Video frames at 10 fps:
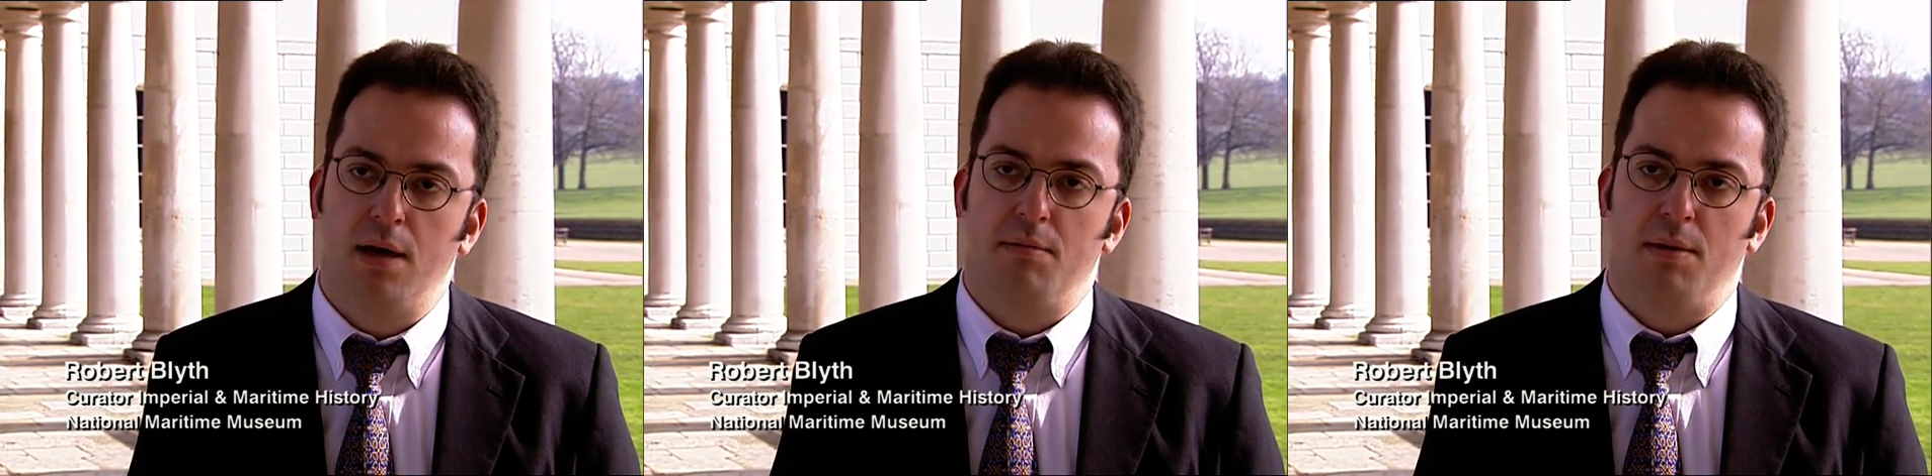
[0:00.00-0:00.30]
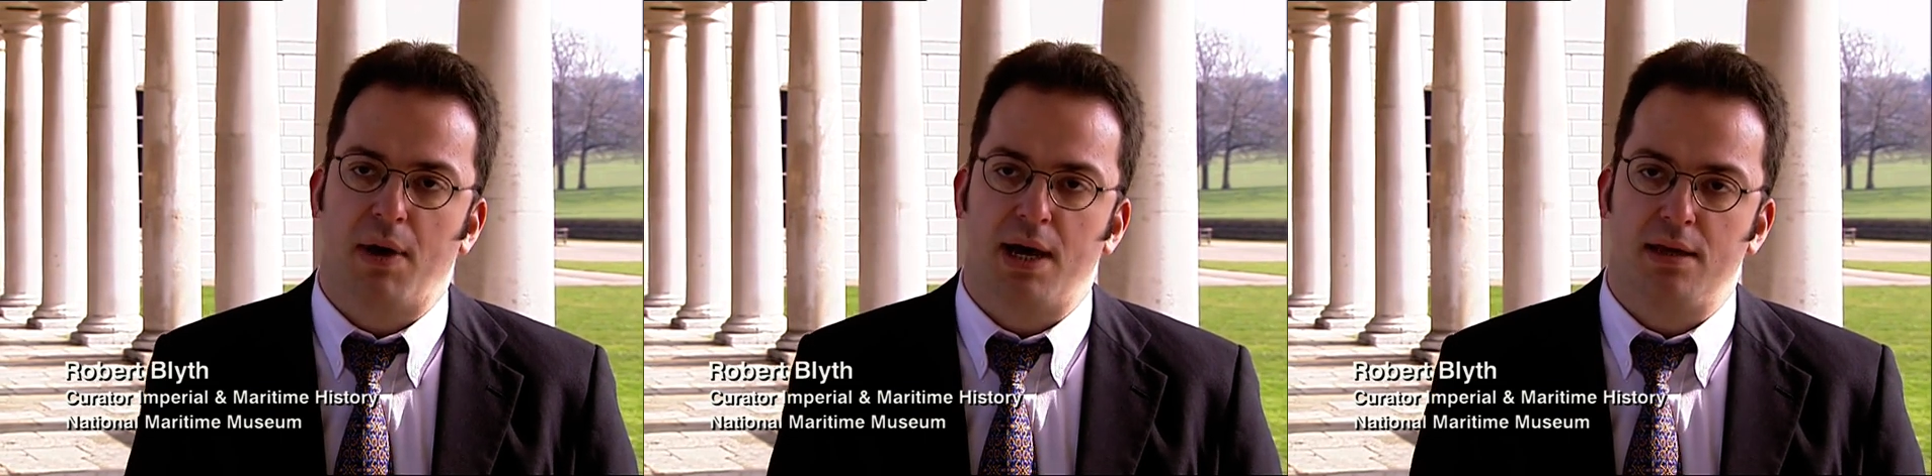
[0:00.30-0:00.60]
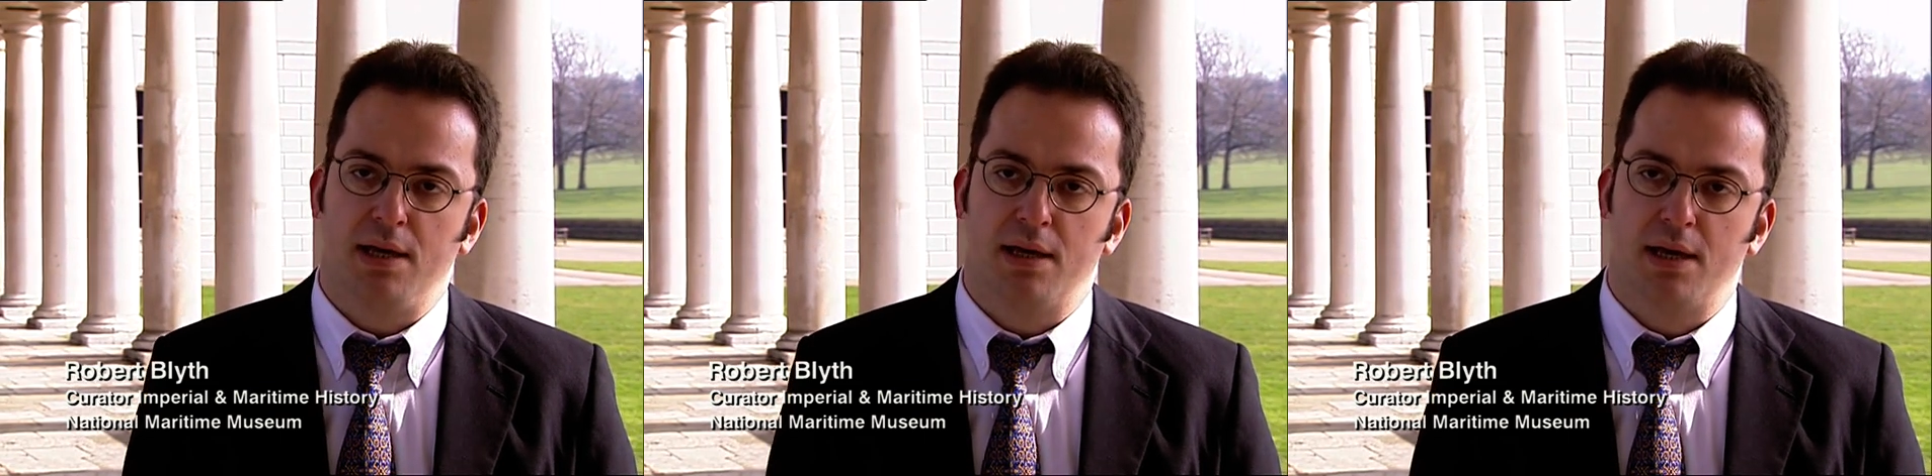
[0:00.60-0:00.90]
But by
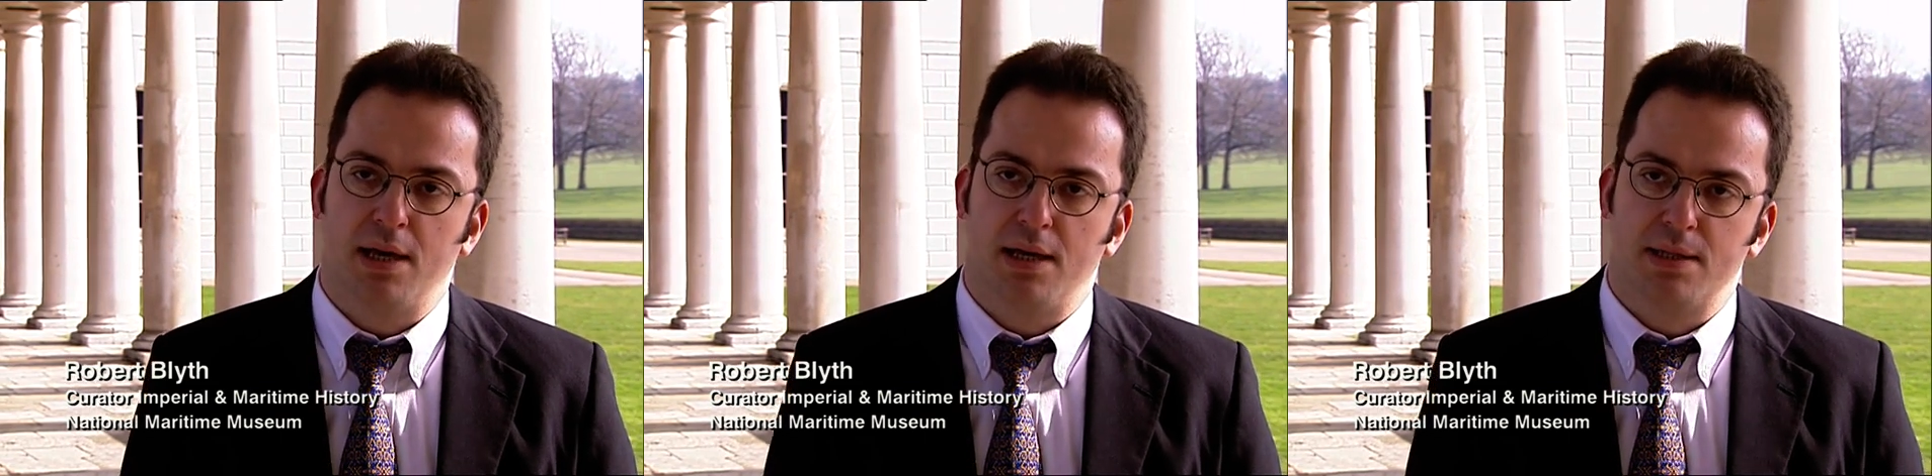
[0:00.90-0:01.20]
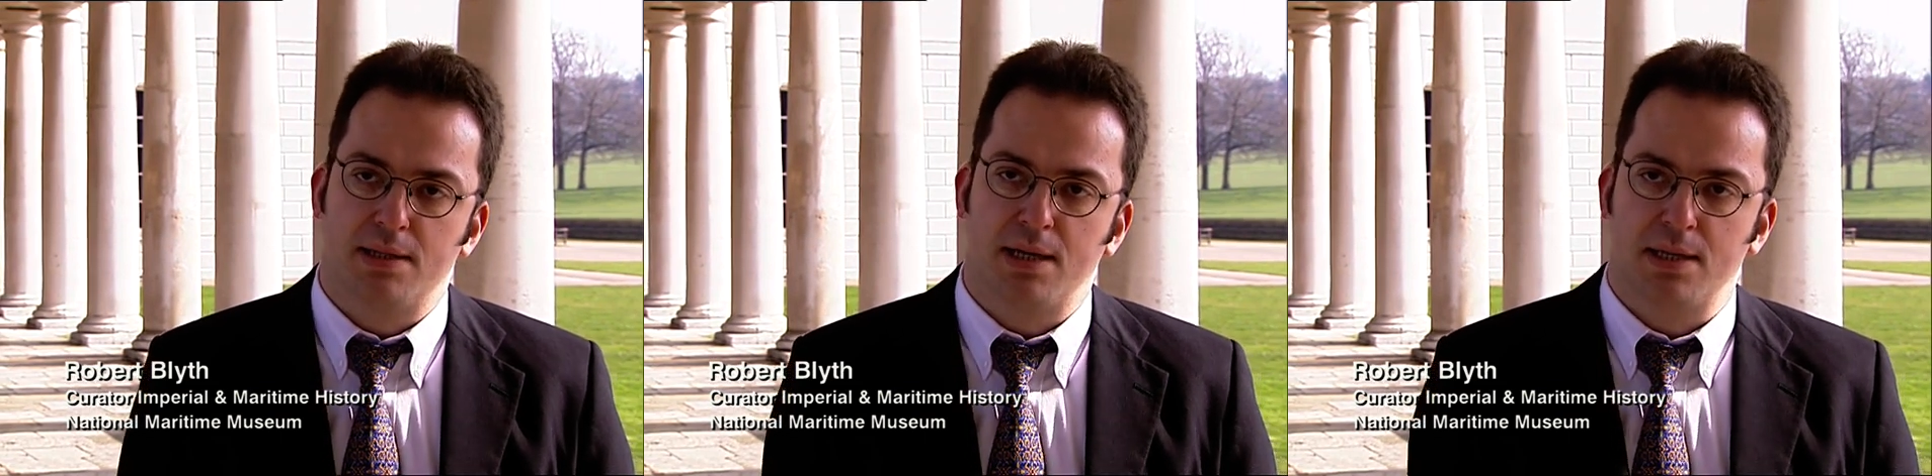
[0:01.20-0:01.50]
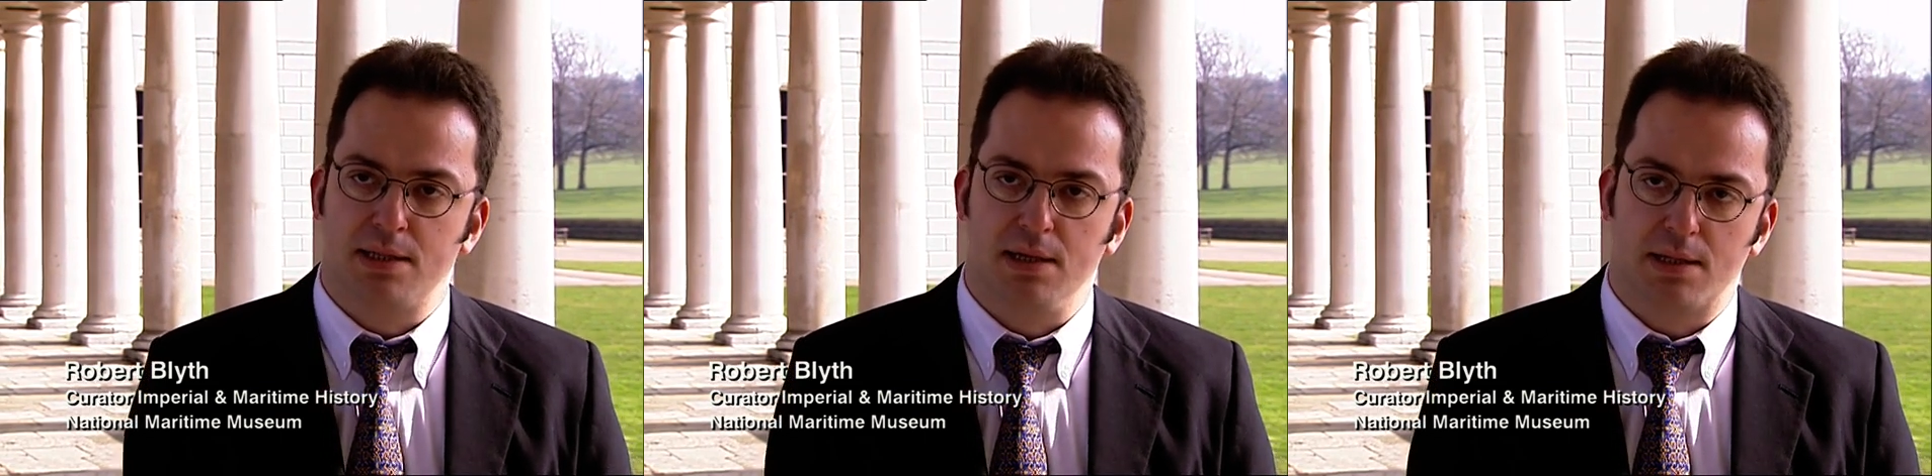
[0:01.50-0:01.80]
the 16th